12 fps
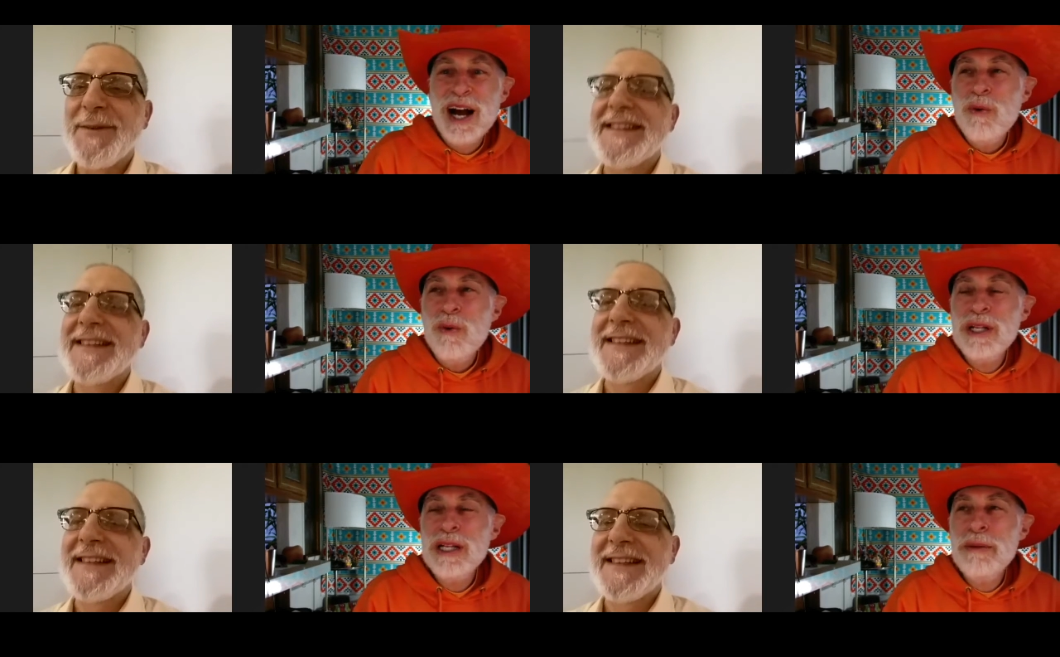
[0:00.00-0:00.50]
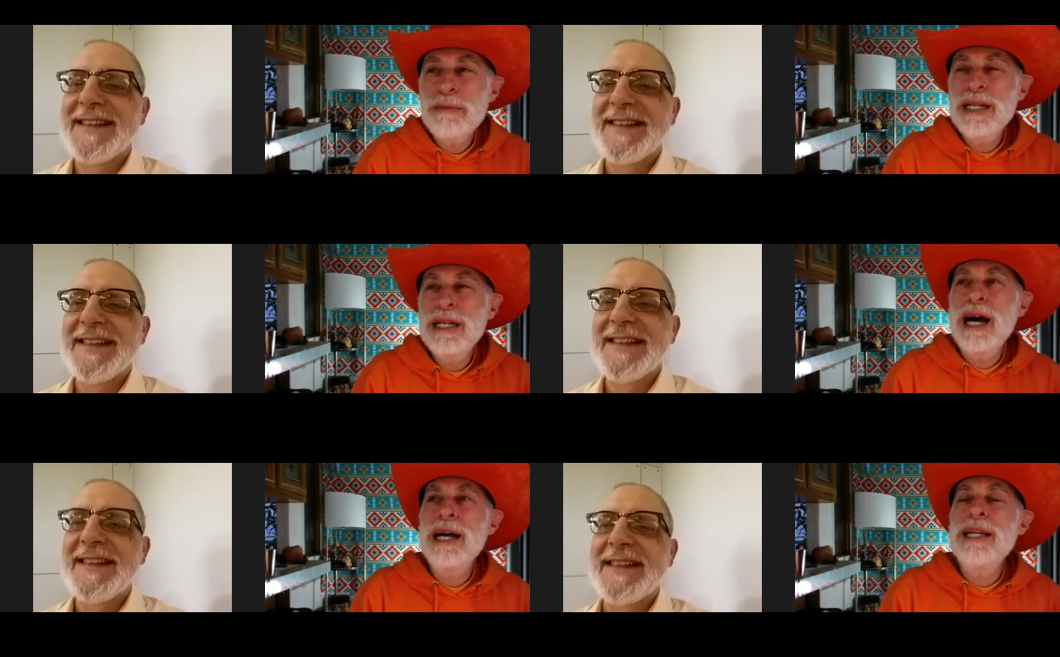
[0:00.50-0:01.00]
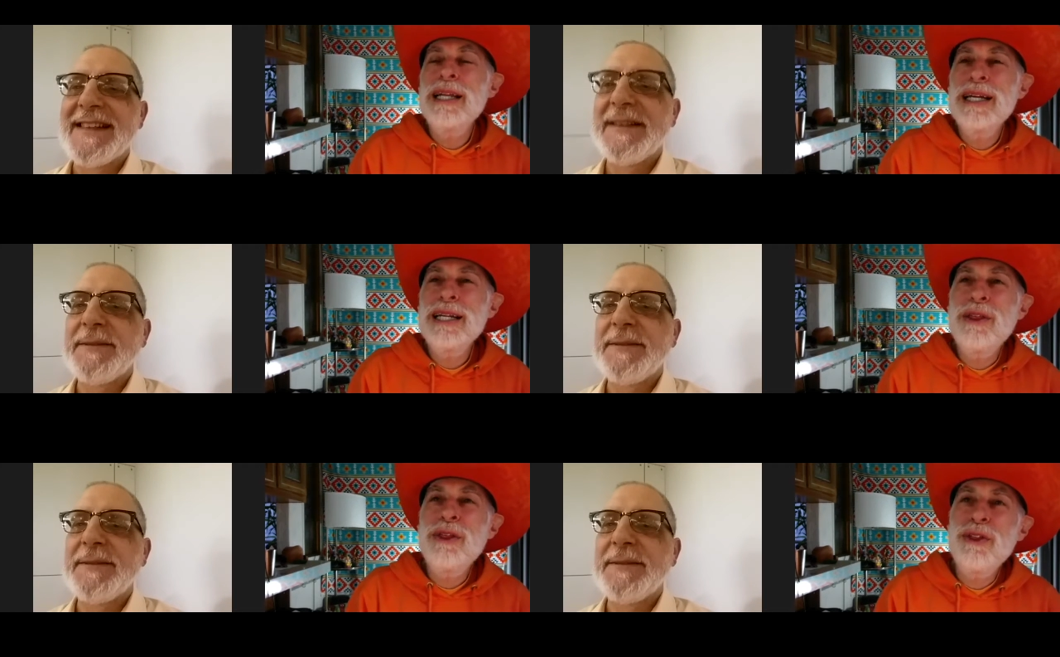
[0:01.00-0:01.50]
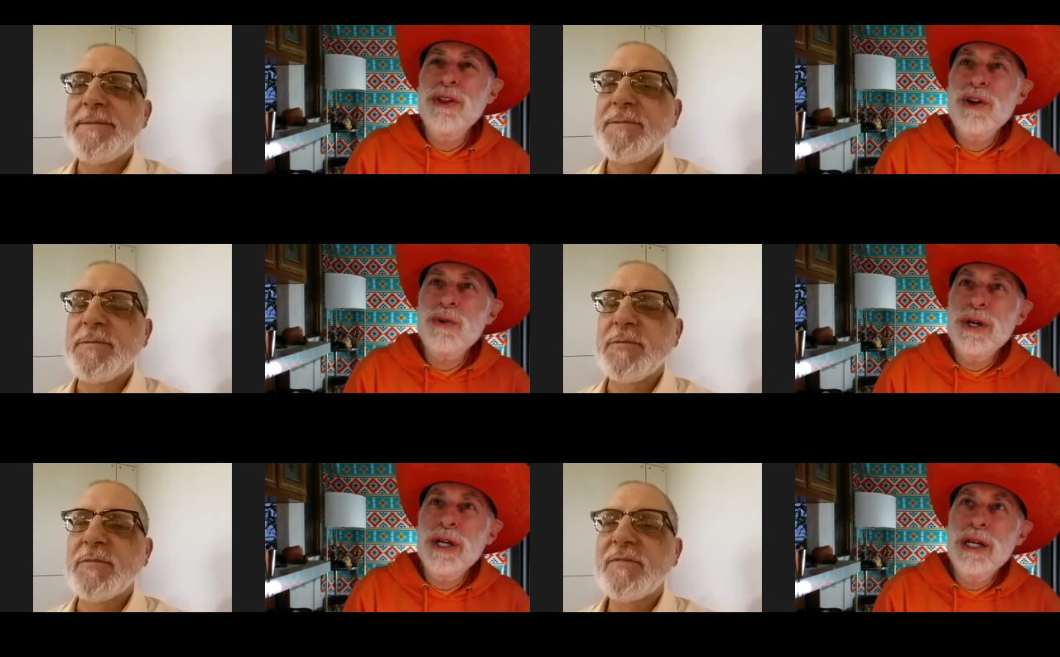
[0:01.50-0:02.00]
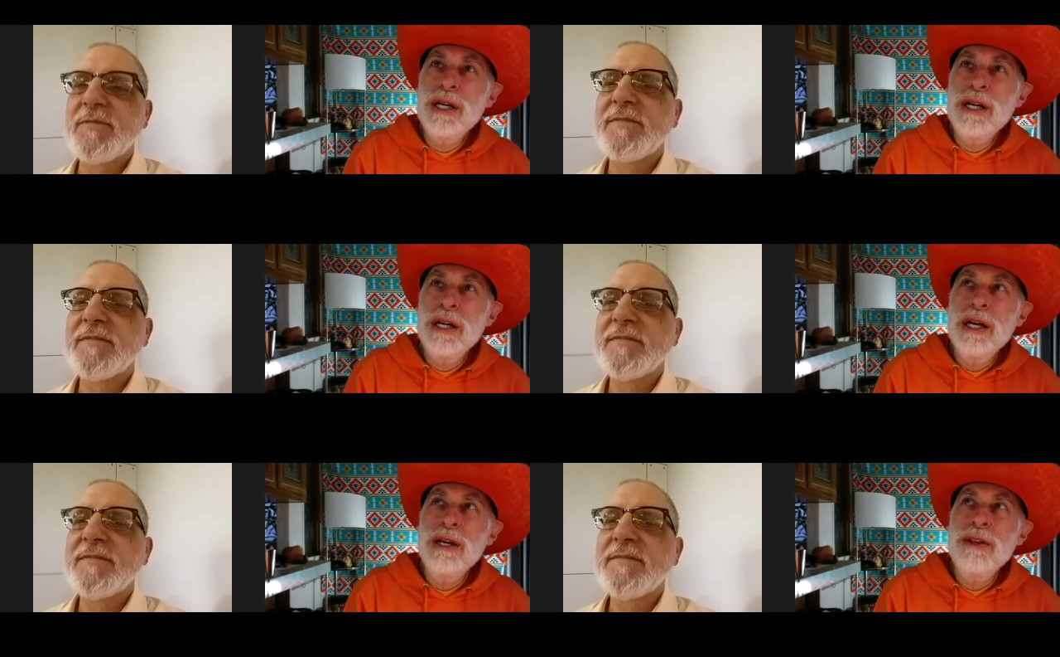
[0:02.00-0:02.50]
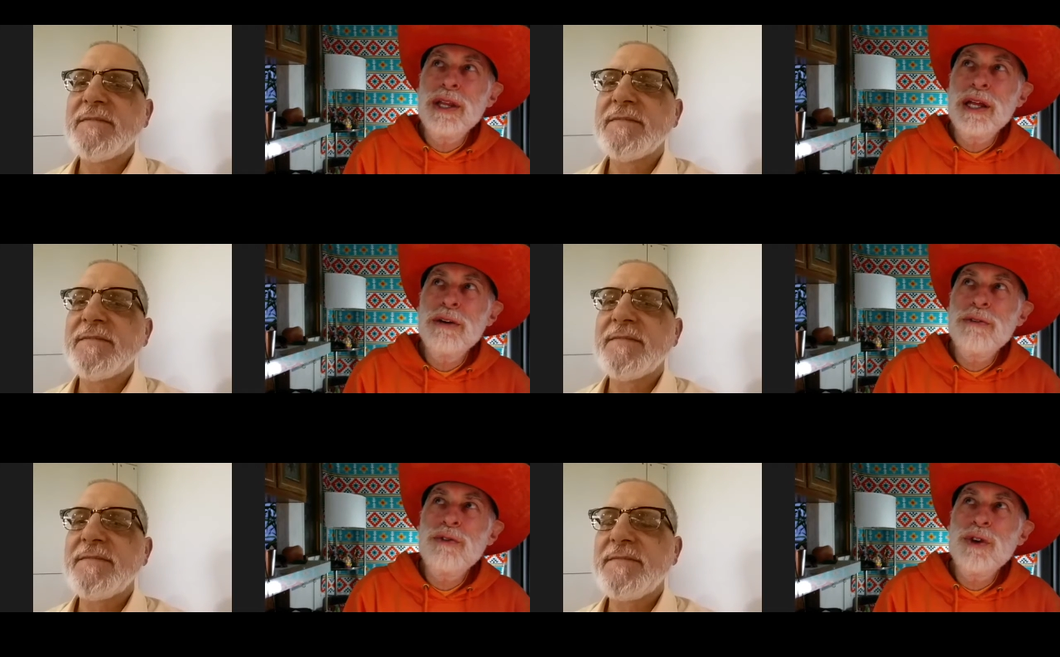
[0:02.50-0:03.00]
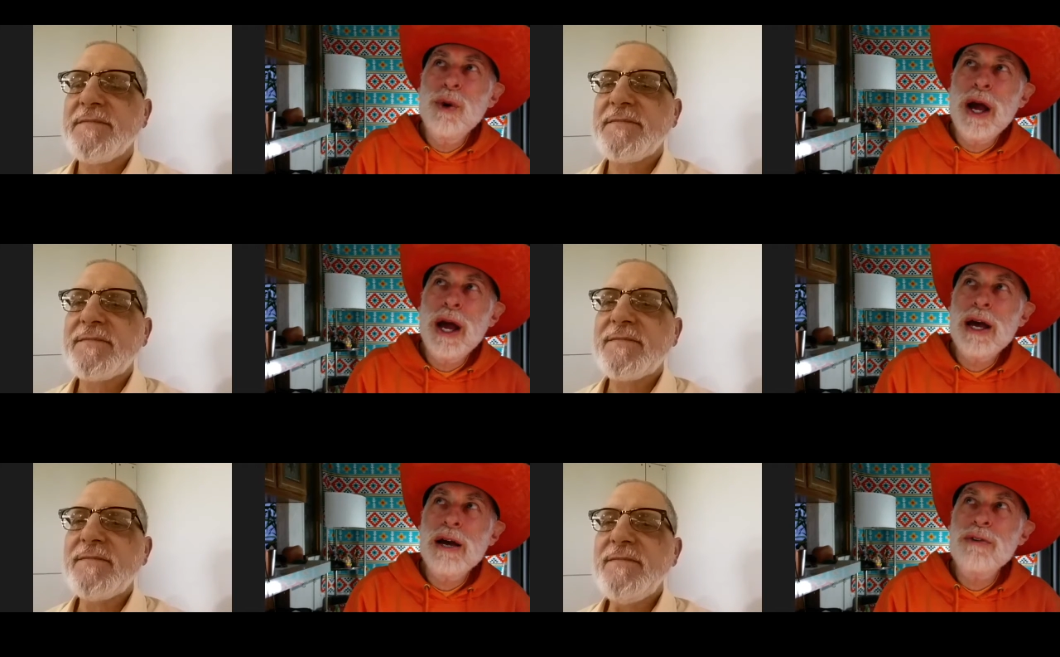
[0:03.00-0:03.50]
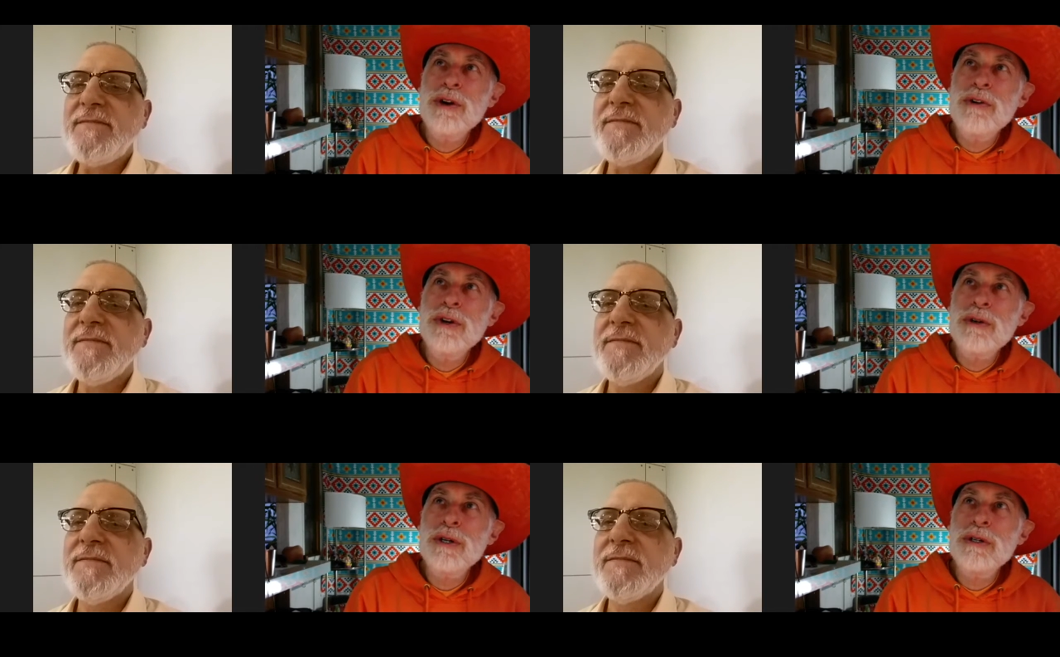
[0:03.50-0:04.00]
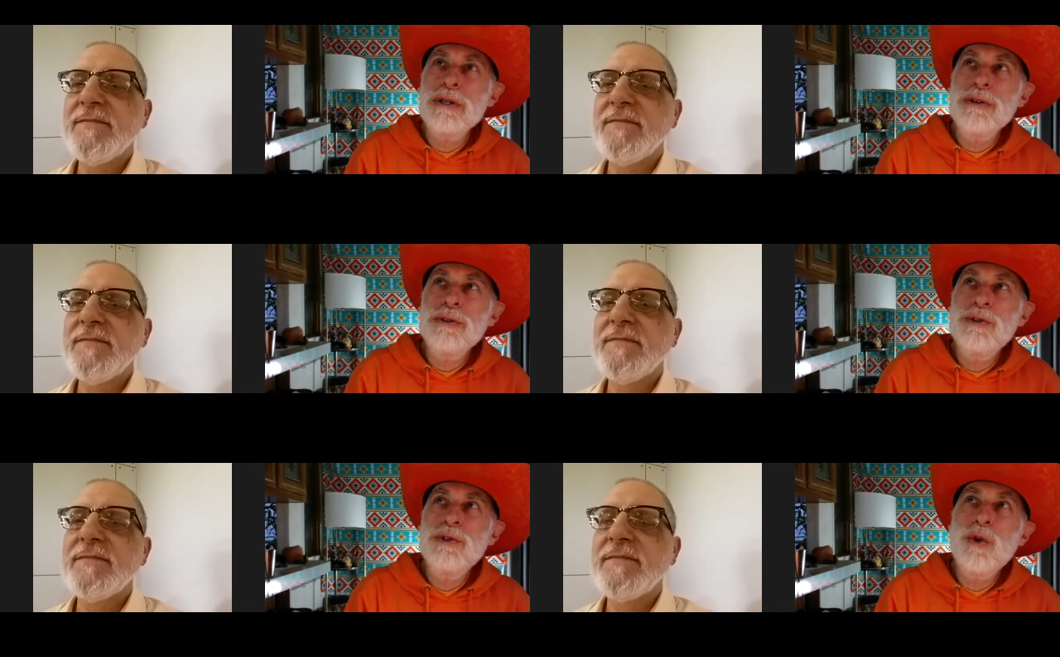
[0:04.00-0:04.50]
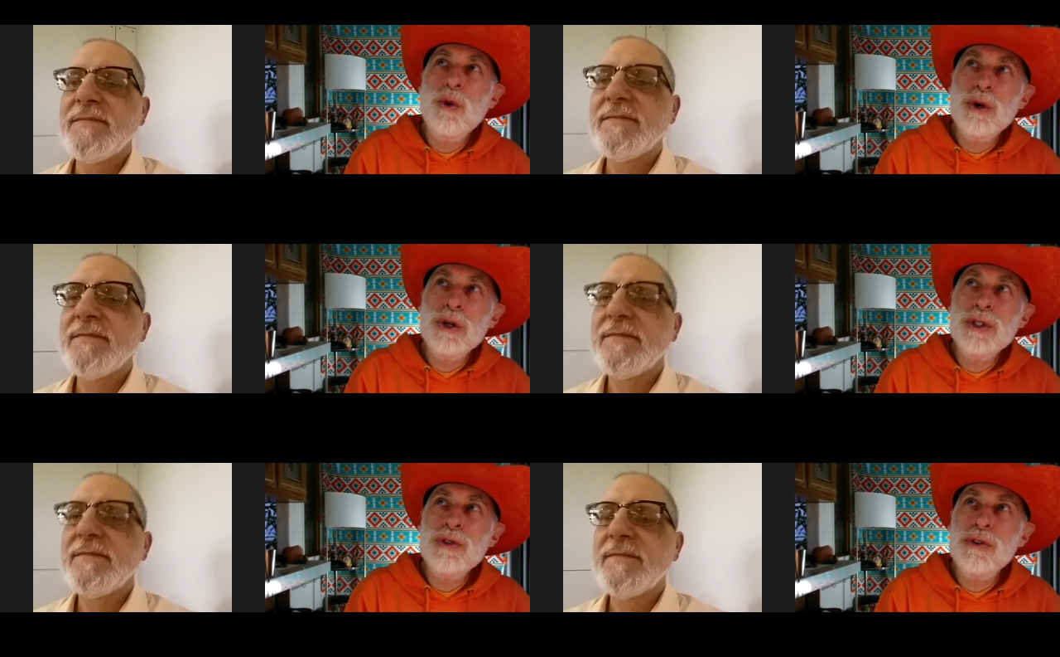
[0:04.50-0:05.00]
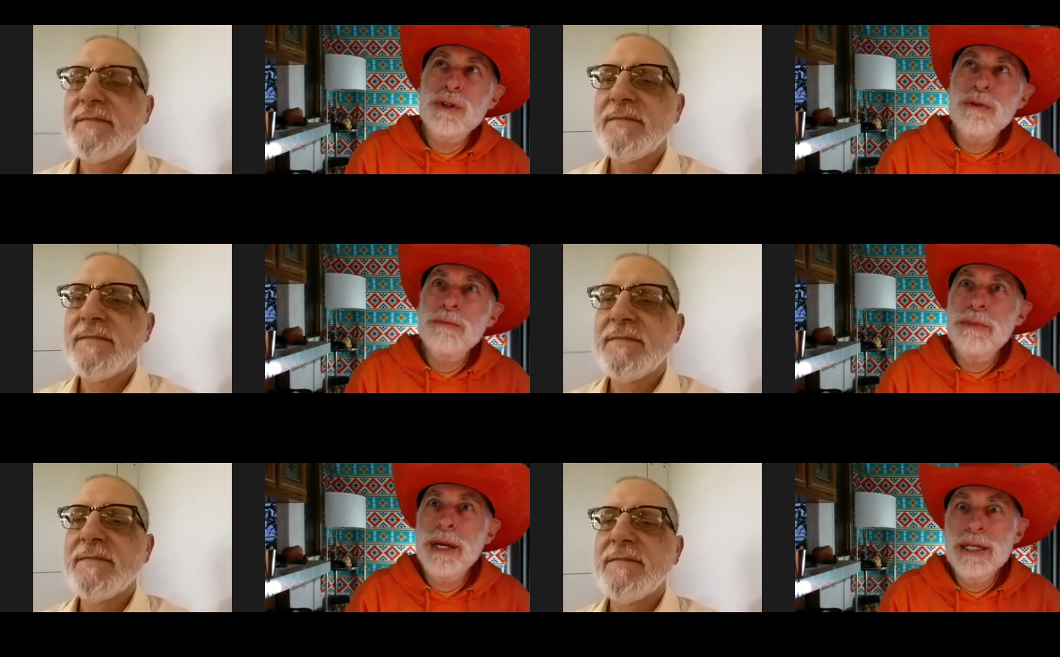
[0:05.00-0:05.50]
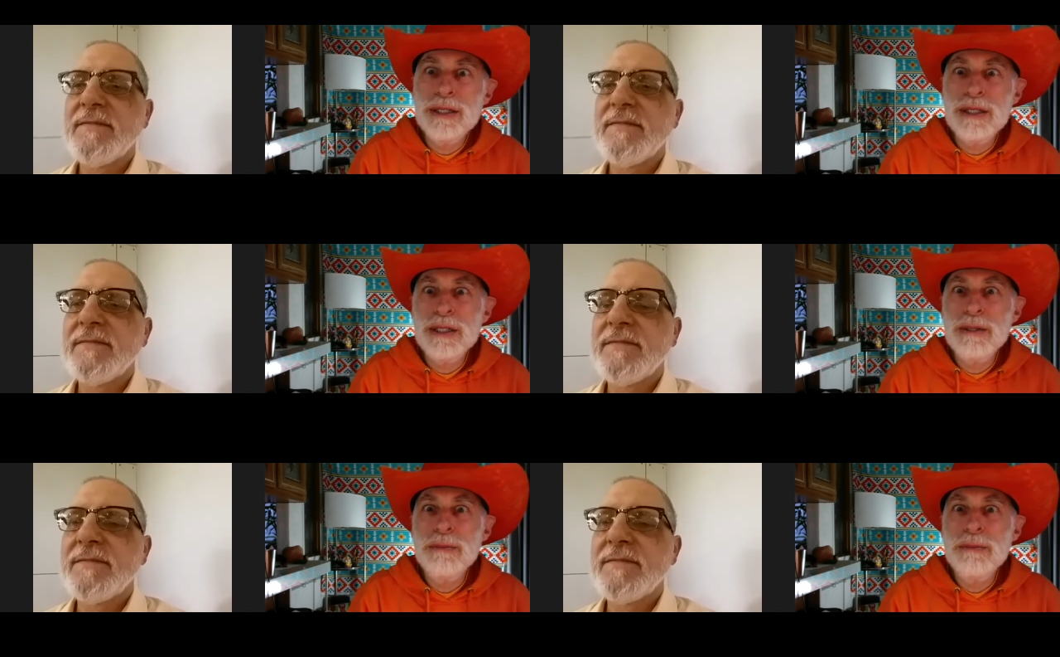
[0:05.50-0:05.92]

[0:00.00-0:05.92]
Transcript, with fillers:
Speaker 1: Well, I mean, in theory, if you have a very forceful-based